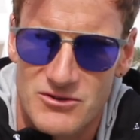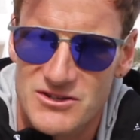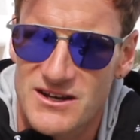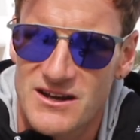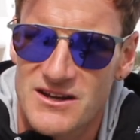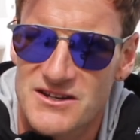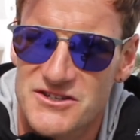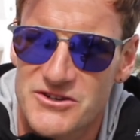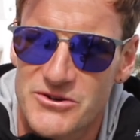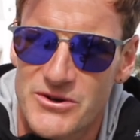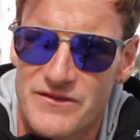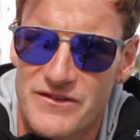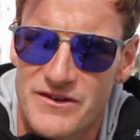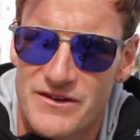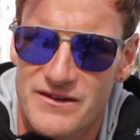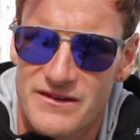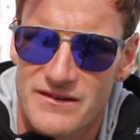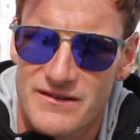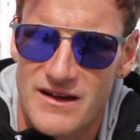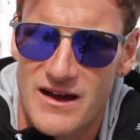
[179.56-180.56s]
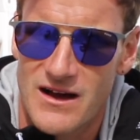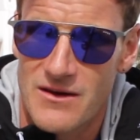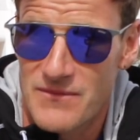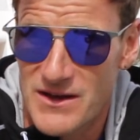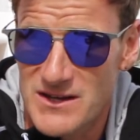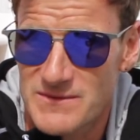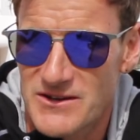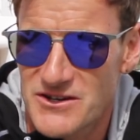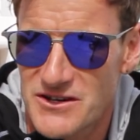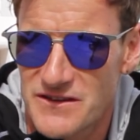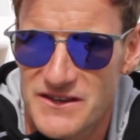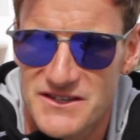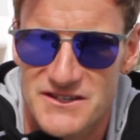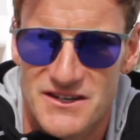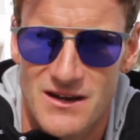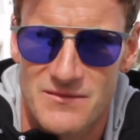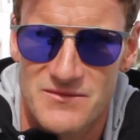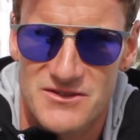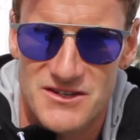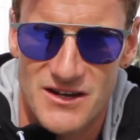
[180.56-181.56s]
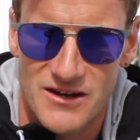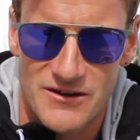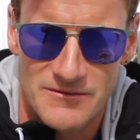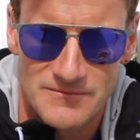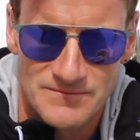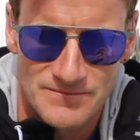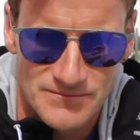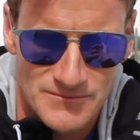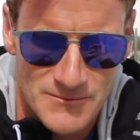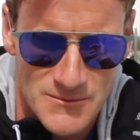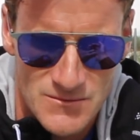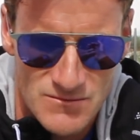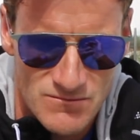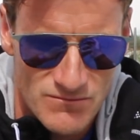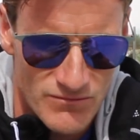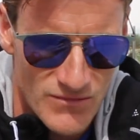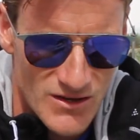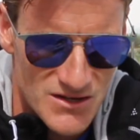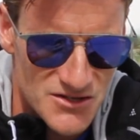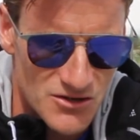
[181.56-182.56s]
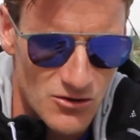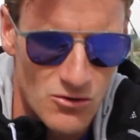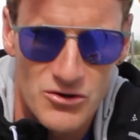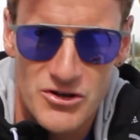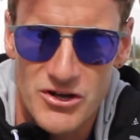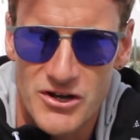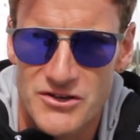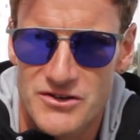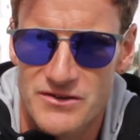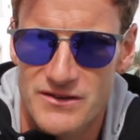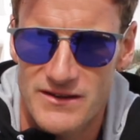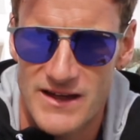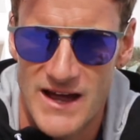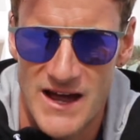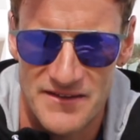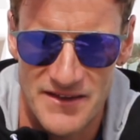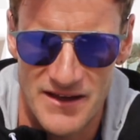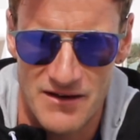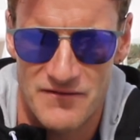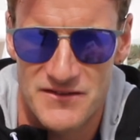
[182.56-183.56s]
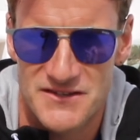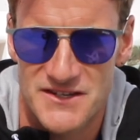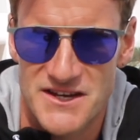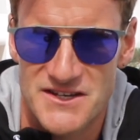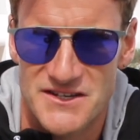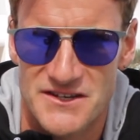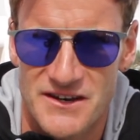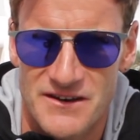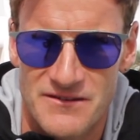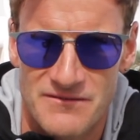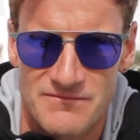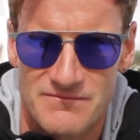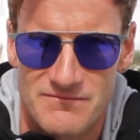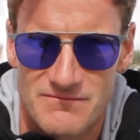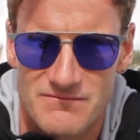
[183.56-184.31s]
last year even, especially at this time. So all good, head down for the season, and